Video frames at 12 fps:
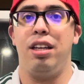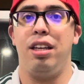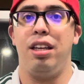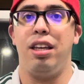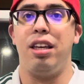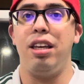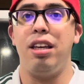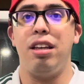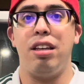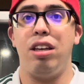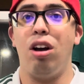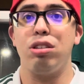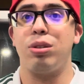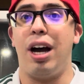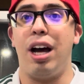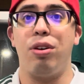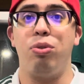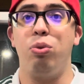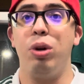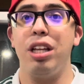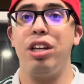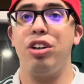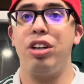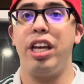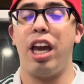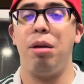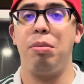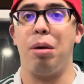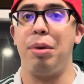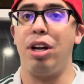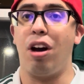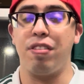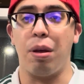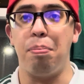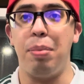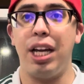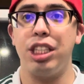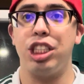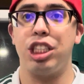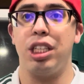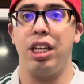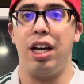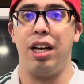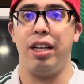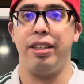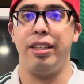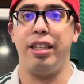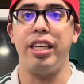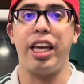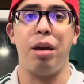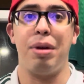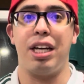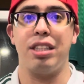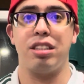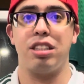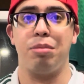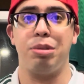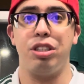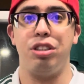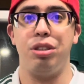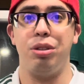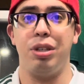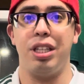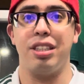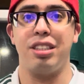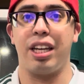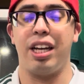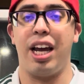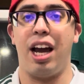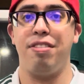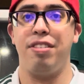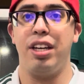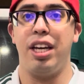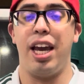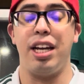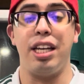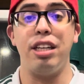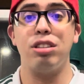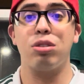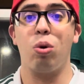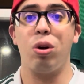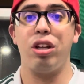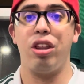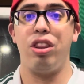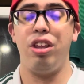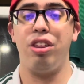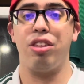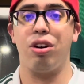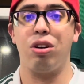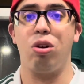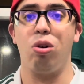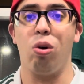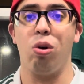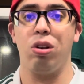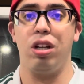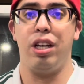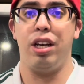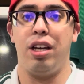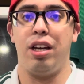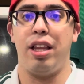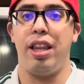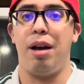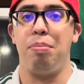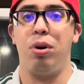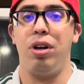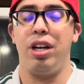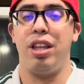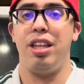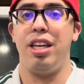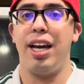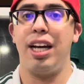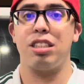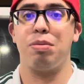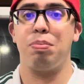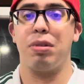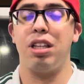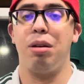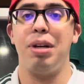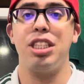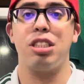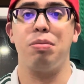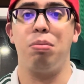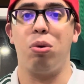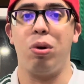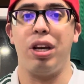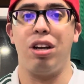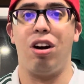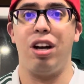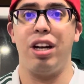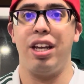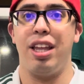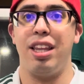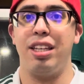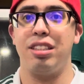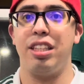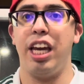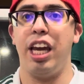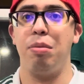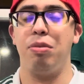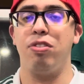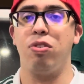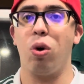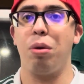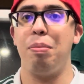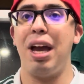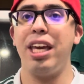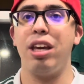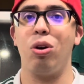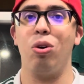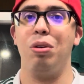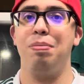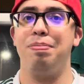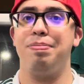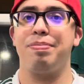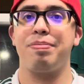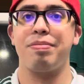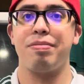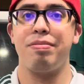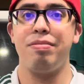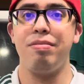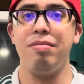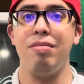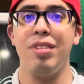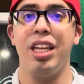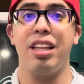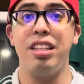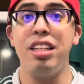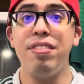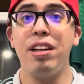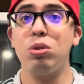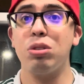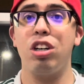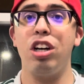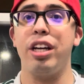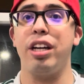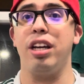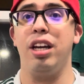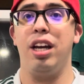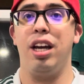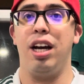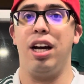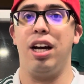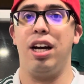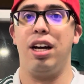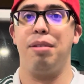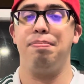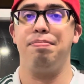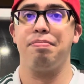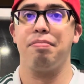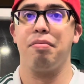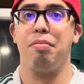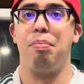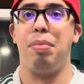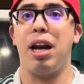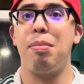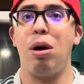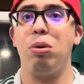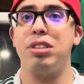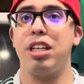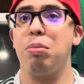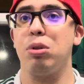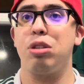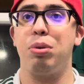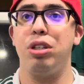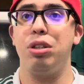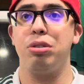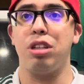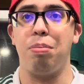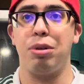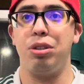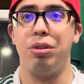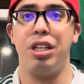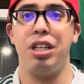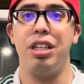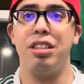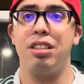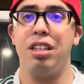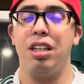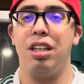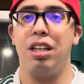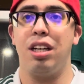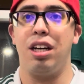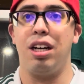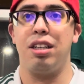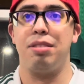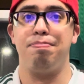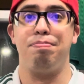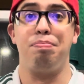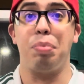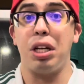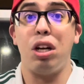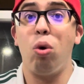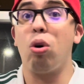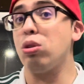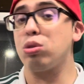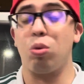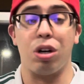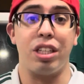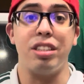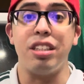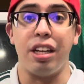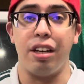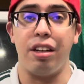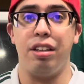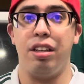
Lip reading: he also had a really good game coming off the bench. He came in as a substitute in the second half, and he scored the third goal that put the exclamation point on this game for Mexico. The defense was good. Panama was able to produce opportunities, but no goals were conceded,